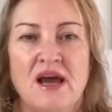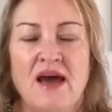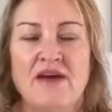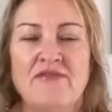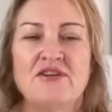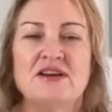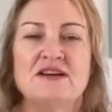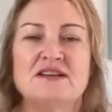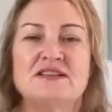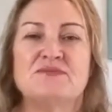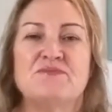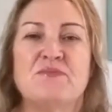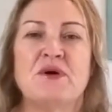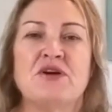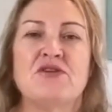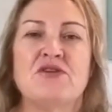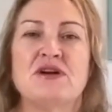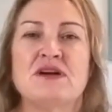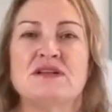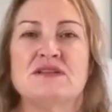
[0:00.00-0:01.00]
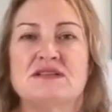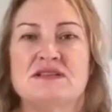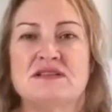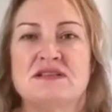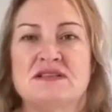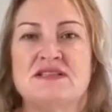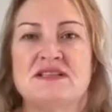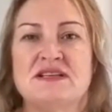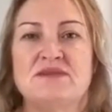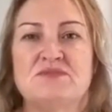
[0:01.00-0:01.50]
Having experienced the
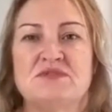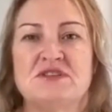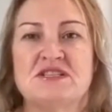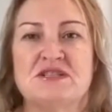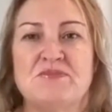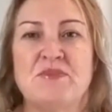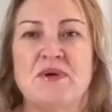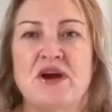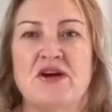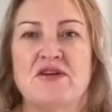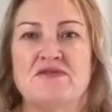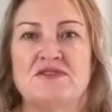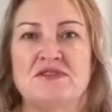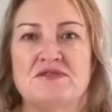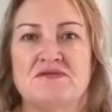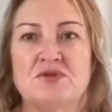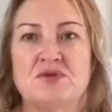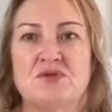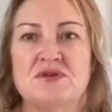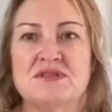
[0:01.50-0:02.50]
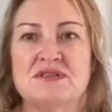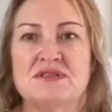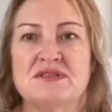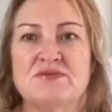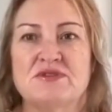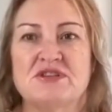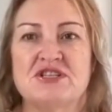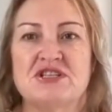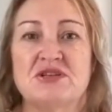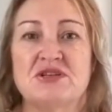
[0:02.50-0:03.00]
deep despair of divorce
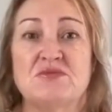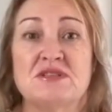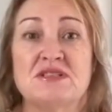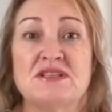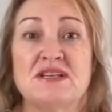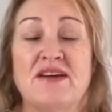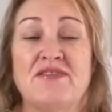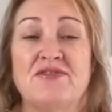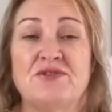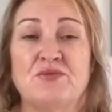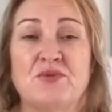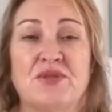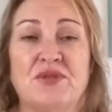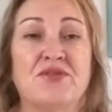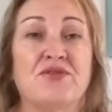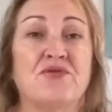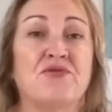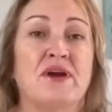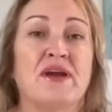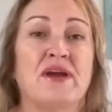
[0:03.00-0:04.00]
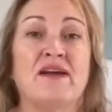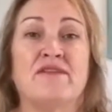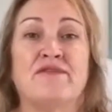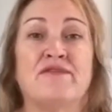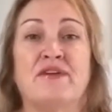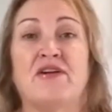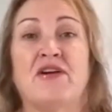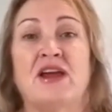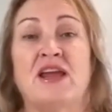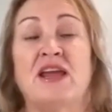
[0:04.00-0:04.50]
when she was left with 3
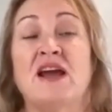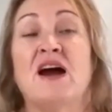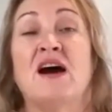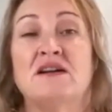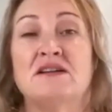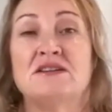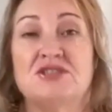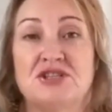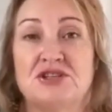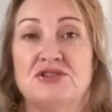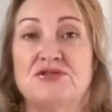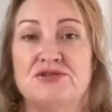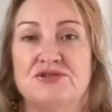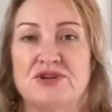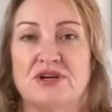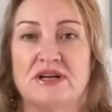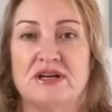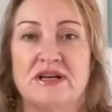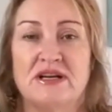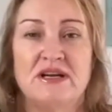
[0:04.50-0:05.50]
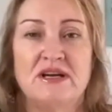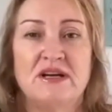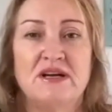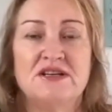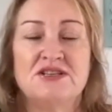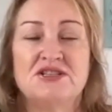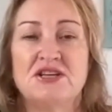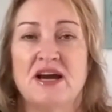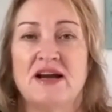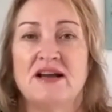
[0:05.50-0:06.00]
very young children,
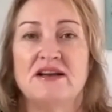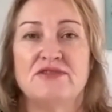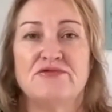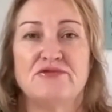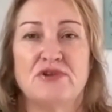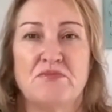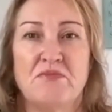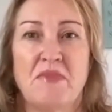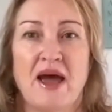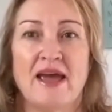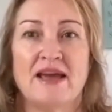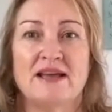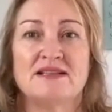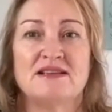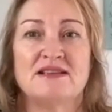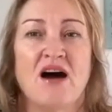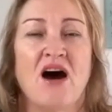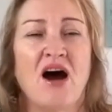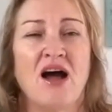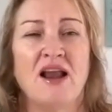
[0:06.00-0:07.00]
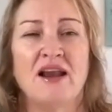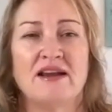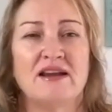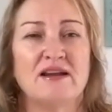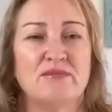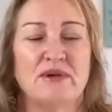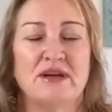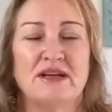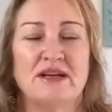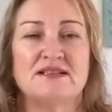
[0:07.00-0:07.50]
Jacqueline remains highly
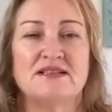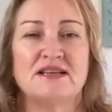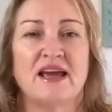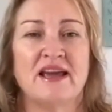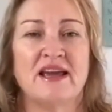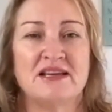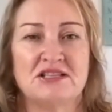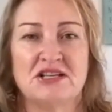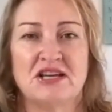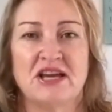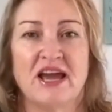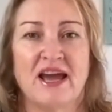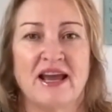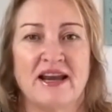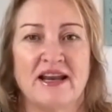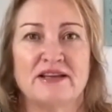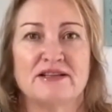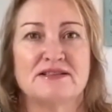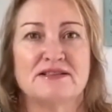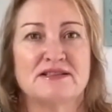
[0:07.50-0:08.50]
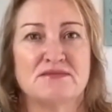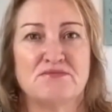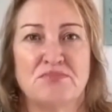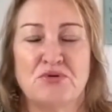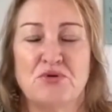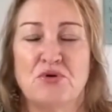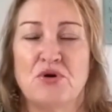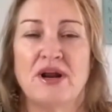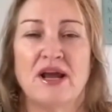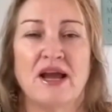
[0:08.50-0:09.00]
committed to educating and
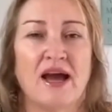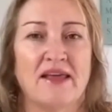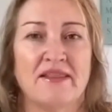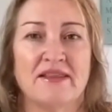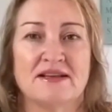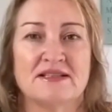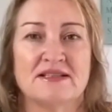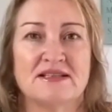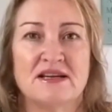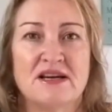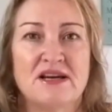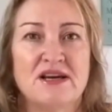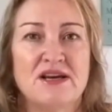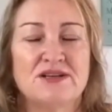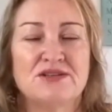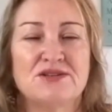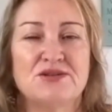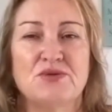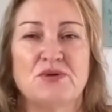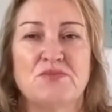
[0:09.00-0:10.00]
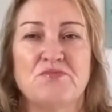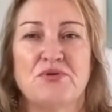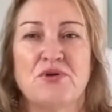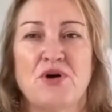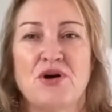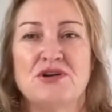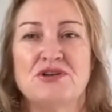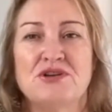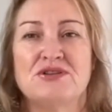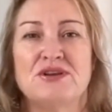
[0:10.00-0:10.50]
supporting others to
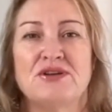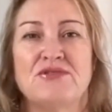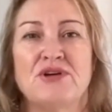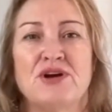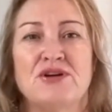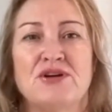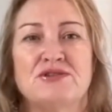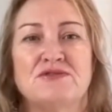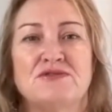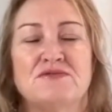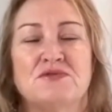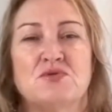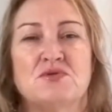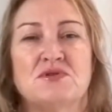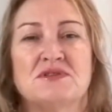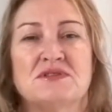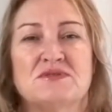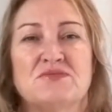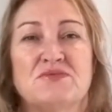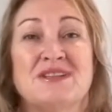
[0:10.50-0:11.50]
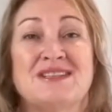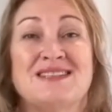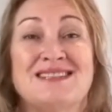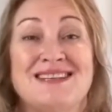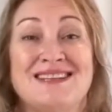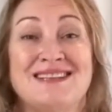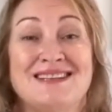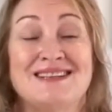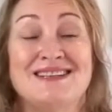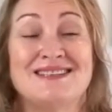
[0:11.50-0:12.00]
approach their own divorce with
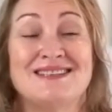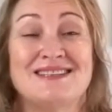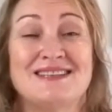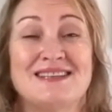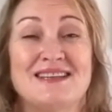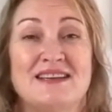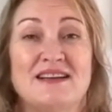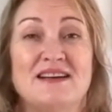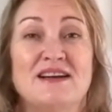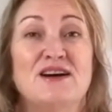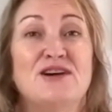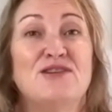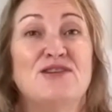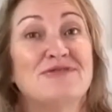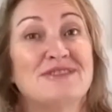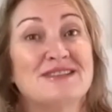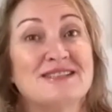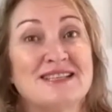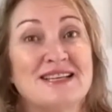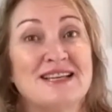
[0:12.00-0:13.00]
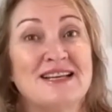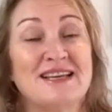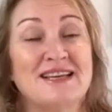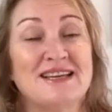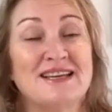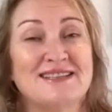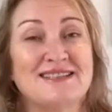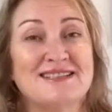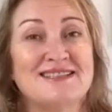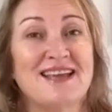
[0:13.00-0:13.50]
dignity,
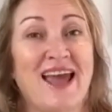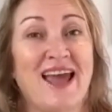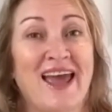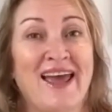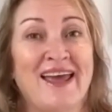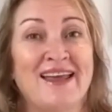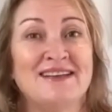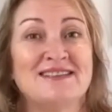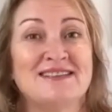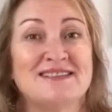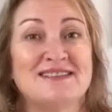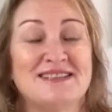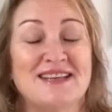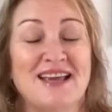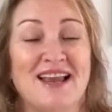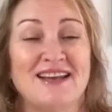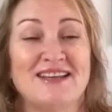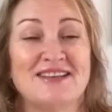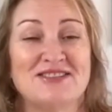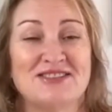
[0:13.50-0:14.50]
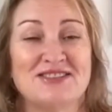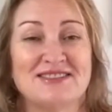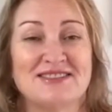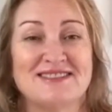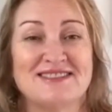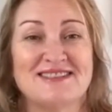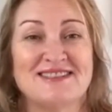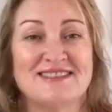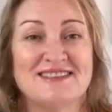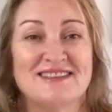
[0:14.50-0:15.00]
resilience, and
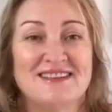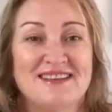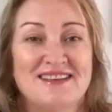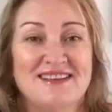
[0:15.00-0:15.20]
intelligence.